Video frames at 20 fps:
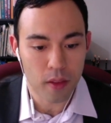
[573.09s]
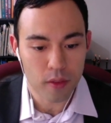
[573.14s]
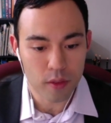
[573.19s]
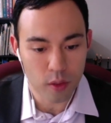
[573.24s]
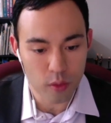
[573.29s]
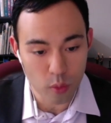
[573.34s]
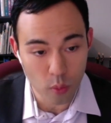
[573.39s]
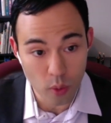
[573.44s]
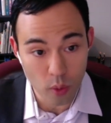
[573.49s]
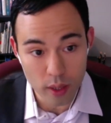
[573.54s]

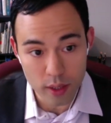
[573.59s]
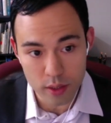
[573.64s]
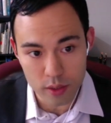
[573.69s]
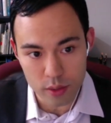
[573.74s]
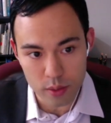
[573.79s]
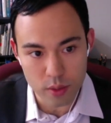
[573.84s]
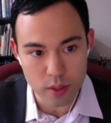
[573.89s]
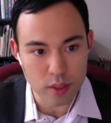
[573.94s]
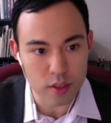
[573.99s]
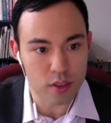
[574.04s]
Another way to
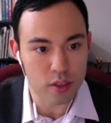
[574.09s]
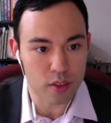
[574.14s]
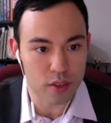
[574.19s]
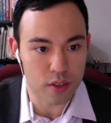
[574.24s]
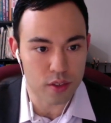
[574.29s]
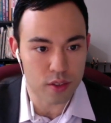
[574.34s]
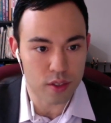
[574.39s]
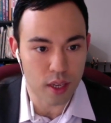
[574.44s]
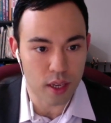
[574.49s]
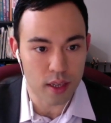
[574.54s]
do it is just to
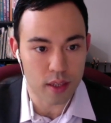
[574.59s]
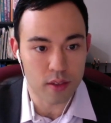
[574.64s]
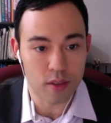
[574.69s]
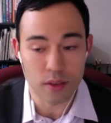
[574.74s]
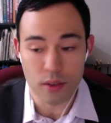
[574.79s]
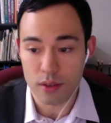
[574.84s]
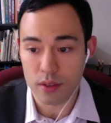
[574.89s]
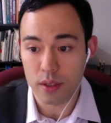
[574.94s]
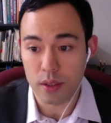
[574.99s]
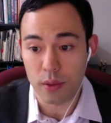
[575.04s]
say to
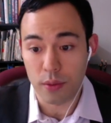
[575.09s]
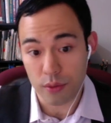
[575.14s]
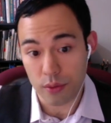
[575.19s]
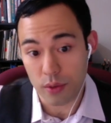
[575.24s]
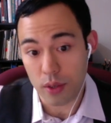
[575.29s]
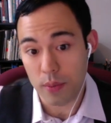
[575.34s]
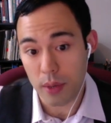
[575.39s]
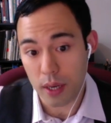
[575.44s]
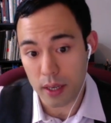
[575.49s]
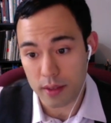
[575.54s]
yourself
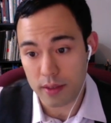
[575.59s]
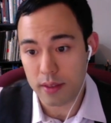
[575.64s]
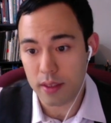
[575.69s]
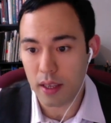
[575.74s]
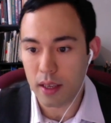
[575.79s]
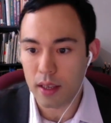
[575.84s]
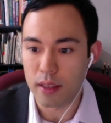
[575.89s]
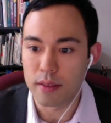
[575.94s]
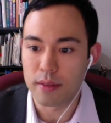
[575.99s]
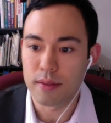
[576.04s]
3 minus
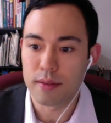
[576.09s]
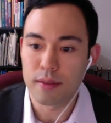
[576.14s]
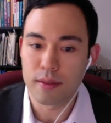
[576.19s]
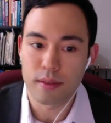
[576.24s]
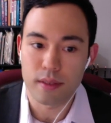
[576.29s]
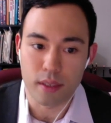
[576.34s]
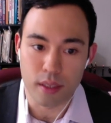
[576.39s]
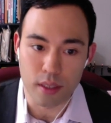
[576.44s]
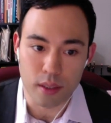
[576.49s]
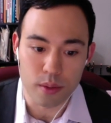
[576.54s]
10
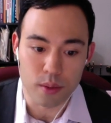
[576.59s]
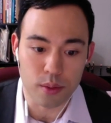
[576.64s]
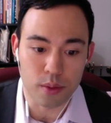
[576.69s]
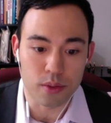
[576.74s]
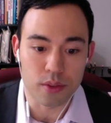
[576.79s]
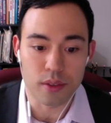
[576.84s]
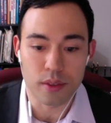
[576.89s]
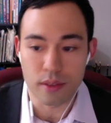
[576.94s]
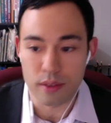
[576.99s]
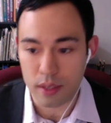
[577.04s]

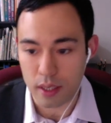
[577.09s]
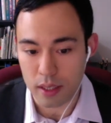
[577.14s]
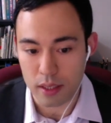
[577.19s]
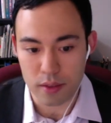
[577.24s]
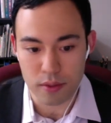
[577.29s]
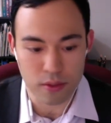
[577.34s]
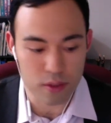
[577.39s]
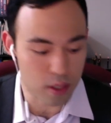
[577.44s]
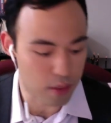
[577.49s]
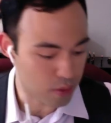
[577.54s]
equals
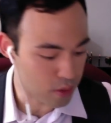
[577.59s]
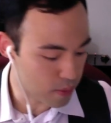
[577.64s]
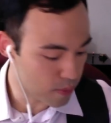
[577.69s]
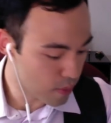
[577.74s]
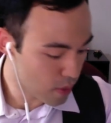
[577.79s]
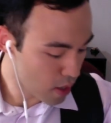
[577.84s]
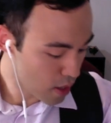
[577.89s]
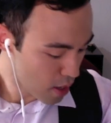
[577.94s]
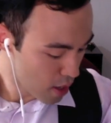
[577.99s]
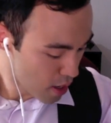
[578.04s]
-7.
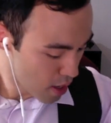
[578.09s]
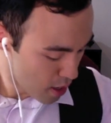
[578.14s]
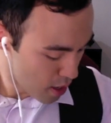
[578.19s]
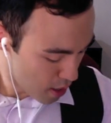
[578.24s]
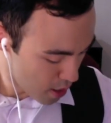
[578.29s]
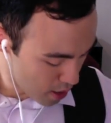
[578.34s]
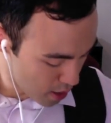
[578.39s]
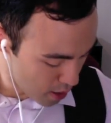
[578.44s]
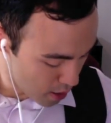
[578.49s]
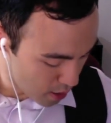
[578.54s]

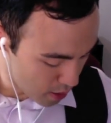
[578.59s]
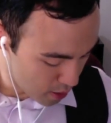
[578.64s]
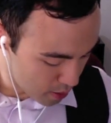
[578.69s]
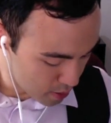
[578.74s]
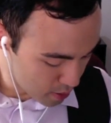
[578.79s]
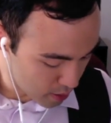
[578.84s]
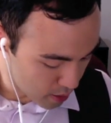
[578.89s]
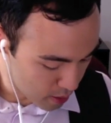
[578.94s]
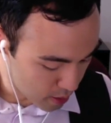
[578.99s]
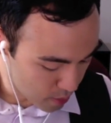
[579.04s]
And
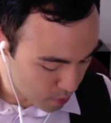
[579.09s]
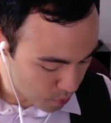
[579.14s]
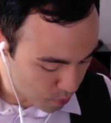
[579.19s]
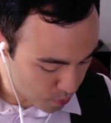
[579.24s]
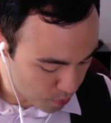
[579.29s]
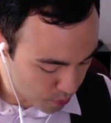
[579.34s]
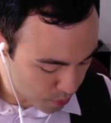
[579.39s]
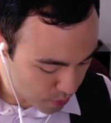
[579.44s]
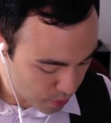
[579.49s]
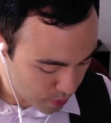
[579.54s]

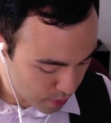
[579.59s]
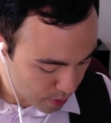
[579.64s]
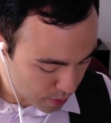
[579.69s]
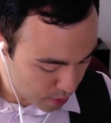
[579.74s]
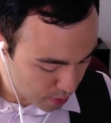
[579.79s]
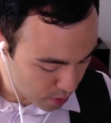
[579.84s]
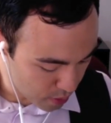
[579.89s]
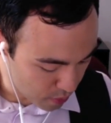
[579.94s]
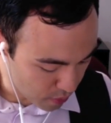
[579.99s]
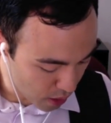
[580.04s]

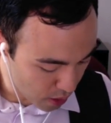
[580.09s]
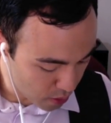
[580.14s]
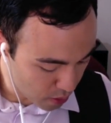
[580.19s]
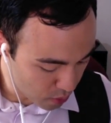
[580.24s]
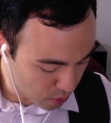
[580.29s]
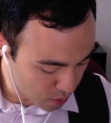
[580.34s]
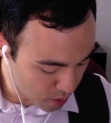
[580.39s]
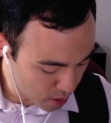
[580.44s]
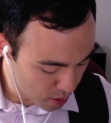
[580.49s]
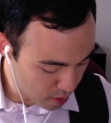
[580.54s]
the value
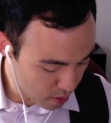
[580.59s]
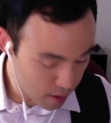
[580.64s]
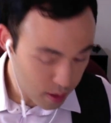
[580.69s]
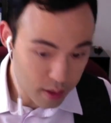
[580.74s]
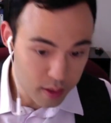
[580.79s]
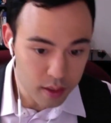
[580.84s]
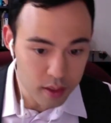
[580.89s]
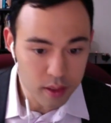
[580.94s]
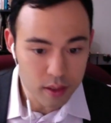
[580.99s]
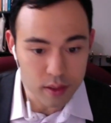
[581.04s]
of T
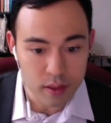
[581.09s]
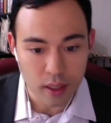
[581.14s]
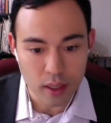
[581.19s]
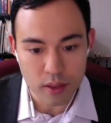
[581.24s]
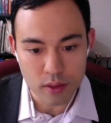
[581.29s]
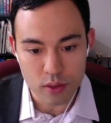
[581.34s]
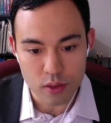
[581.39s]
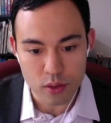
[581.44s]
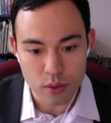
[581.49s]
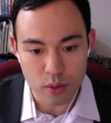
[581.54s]
then is
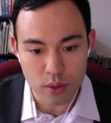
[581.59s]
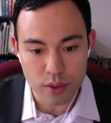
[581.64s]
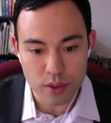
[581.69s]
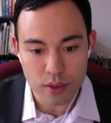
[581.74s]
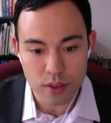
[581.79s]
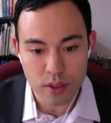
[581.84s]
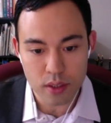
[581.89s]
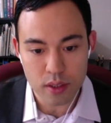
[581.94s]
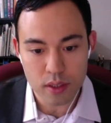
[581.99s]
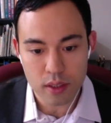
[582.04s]
answer
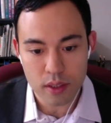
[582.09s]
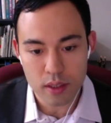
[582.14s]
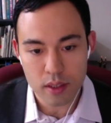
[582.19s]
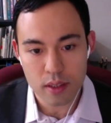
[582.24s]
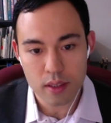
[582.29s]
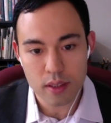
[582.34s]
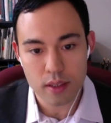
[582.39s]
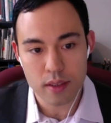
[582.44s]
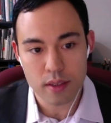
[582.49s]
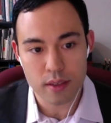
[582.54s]
choice
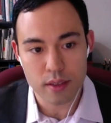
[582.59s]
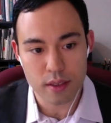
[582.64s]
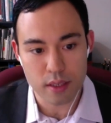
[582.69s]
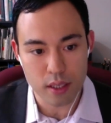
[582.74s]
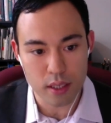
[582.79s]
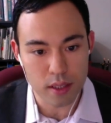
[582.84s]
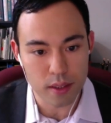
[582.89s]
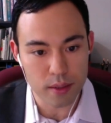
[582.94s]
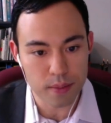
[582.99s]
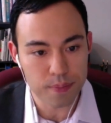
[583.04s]
C.
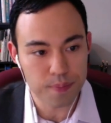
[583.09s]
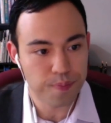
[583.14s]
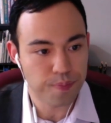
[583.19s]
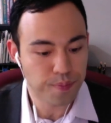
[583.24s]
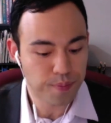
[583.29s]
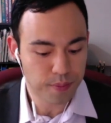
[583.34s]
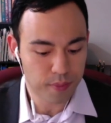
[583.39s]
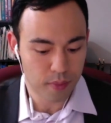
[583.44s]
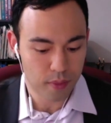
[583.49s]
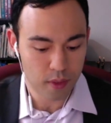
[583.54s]

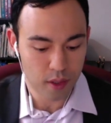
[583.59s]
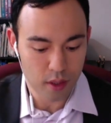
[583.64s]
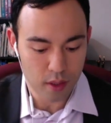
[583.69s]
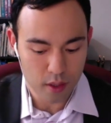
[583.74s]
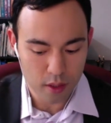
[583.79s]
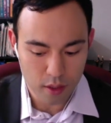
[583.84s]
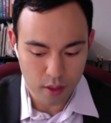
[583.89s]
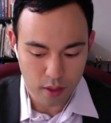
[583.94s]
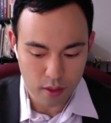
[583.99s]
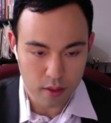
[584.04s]

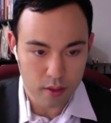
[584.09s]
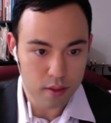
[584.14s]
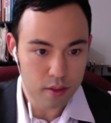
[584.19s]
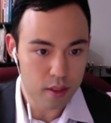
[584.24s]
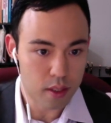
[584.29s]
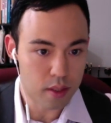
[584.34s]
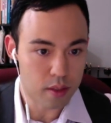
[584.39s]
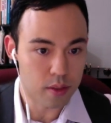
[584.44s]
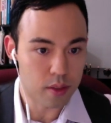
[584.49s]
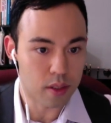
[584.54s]
Let's
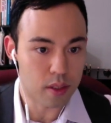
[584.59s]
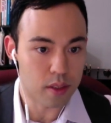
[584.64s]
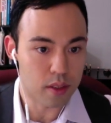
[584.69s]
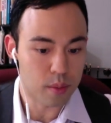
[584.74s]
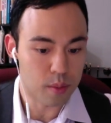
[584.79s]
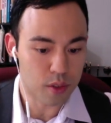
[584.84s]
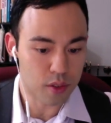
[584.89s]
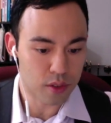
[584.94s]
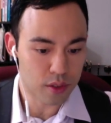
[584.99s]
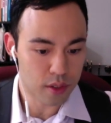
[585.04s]
take a look at
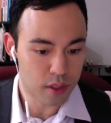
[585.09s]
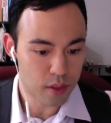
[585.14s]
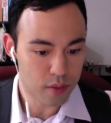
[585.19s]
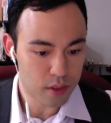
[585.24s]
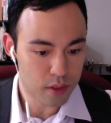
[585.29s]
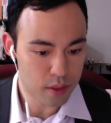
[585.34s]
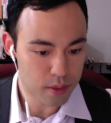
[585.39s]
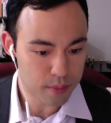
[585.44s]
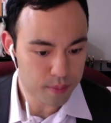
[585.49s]
number 7.